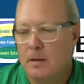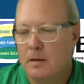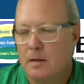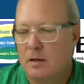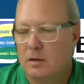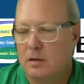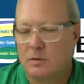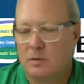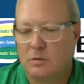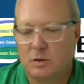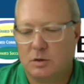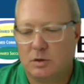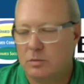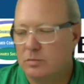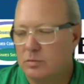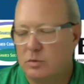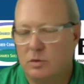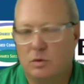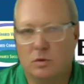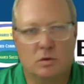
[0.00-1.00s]
So
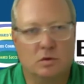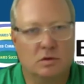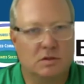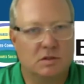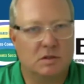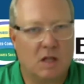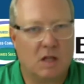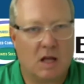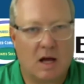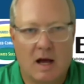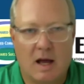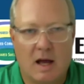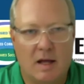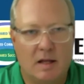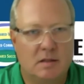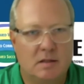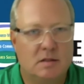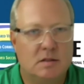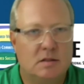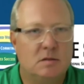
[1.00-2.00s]
Google
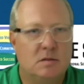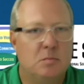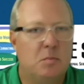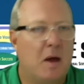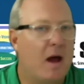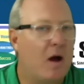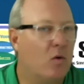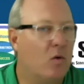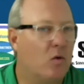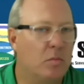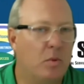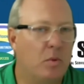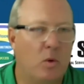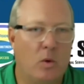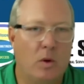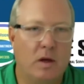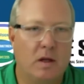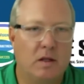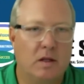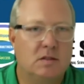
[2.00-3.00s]
Slides,
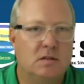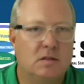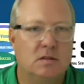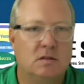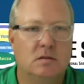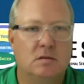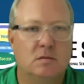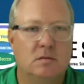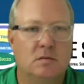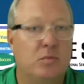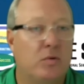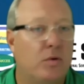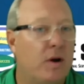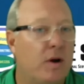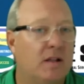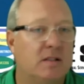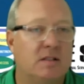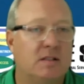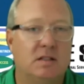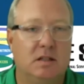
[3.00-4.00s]
PowerPoints,
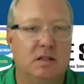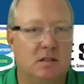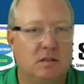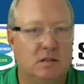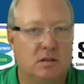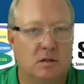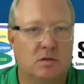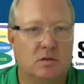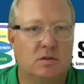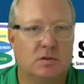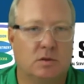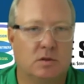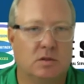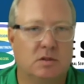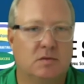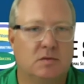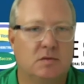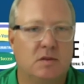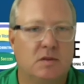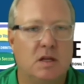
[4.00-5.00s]
Prezis, those sorts
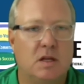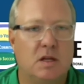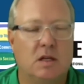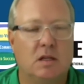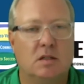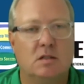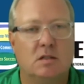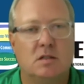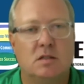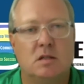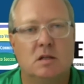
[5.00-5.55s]
of things.